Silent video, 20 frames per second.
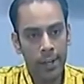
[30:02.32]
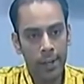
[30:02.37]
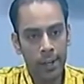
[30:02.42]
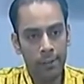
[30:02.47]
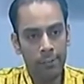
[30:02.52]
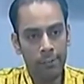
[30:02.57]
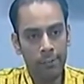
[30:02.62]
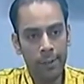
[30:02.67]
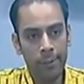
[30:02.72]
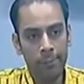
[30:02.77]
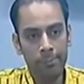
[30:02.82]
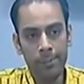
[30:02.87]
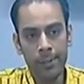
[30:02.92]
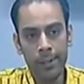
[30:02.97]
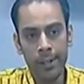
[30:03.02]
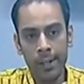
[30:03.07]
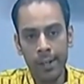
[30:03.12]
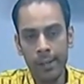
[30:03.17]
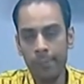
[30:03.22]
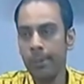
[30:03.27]
have kept
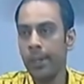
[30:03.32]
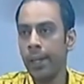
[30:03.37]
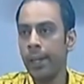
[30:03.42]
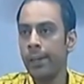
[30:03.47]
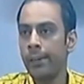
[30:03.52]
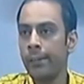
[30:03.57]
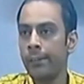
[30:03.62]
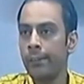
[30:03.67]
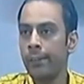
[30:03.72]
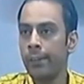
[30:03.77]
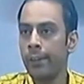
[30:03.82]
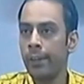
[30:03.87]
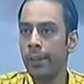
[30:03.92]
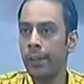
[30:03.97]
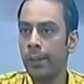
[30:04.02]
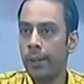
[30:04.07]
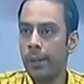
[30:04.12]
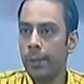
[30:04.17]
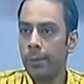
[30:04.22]
alumni word,